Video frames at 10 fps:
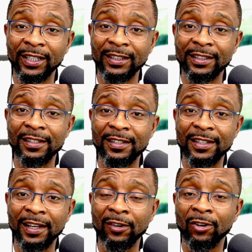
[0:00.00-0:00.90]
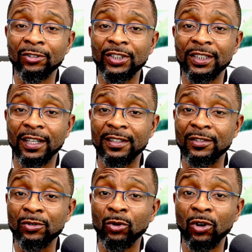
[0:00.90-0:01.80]
It is a country that is
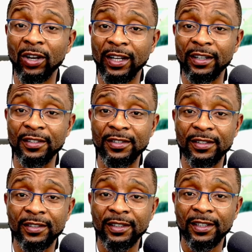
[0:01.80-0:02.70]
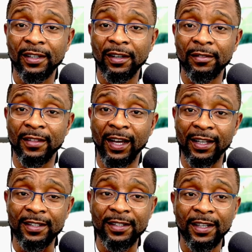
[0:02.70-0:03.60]
so lawless
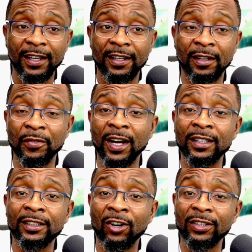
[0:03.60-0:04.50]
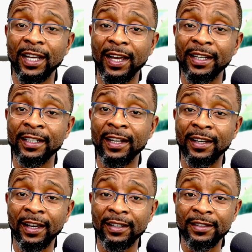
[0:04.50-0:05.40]
that they've carried on
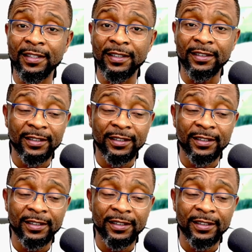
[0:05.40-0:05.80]
illegality,